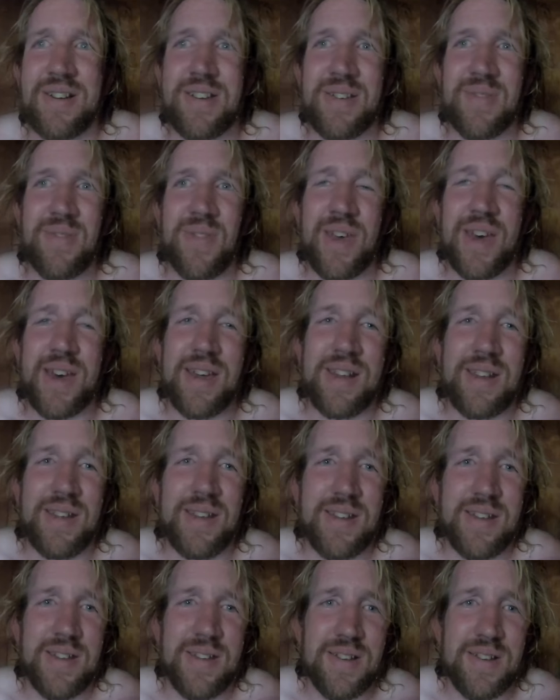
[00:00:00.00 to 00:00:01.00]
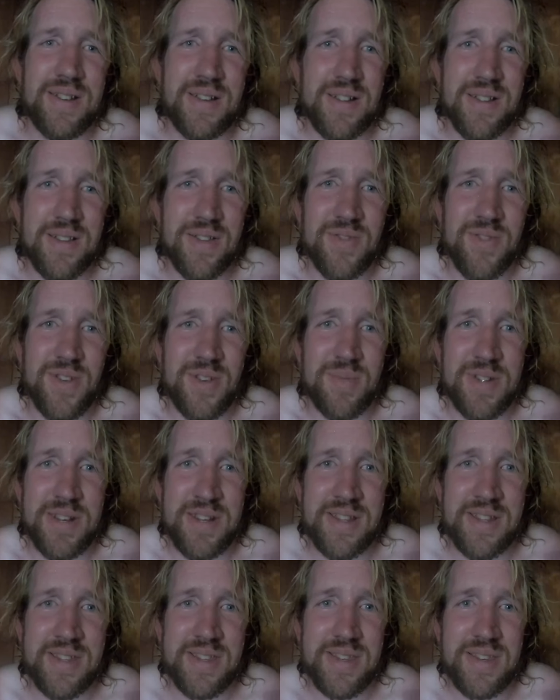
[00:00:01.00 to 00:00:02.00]
if that, only a few
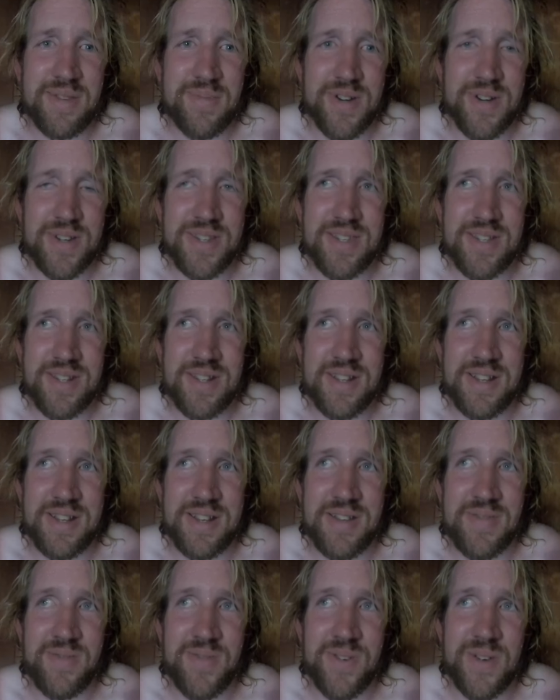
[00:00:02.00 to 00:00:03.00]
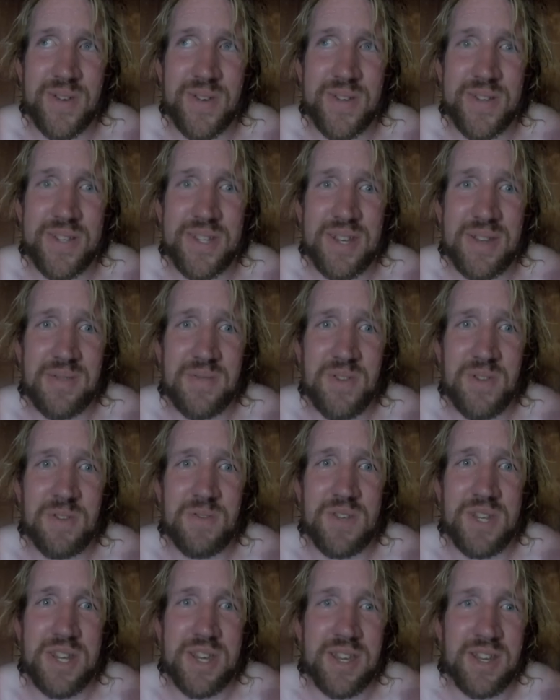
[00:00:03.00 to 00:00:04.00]
minutes. I might sit in here for
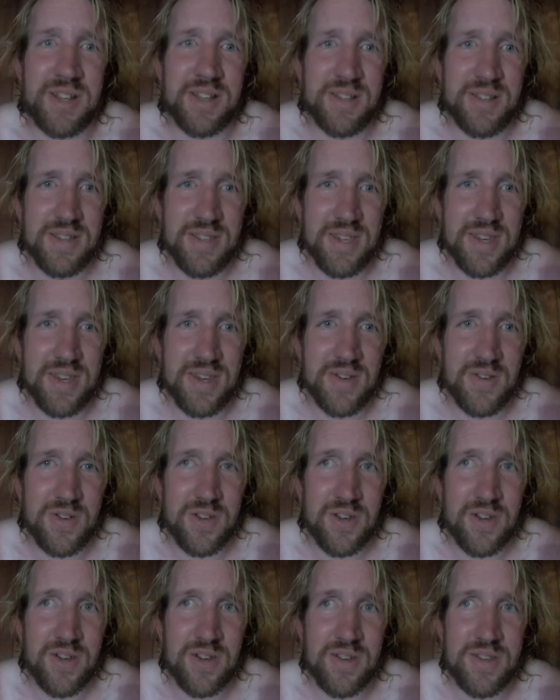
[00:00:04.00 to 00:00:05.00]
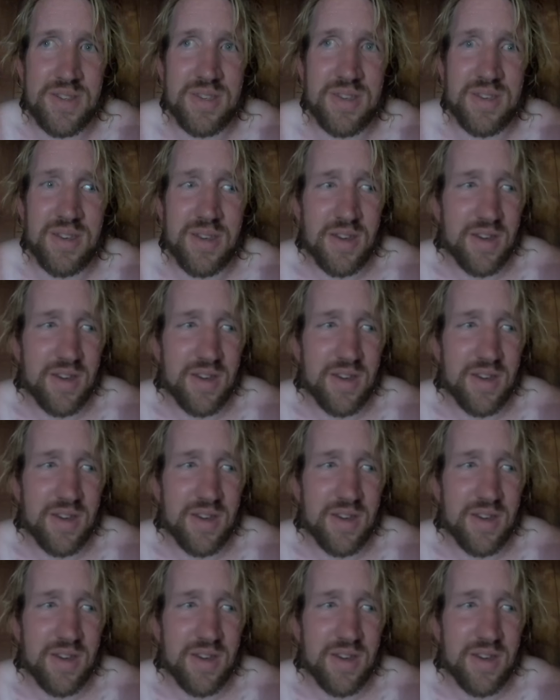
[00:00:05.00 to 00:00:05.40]
10-15, see how it goes.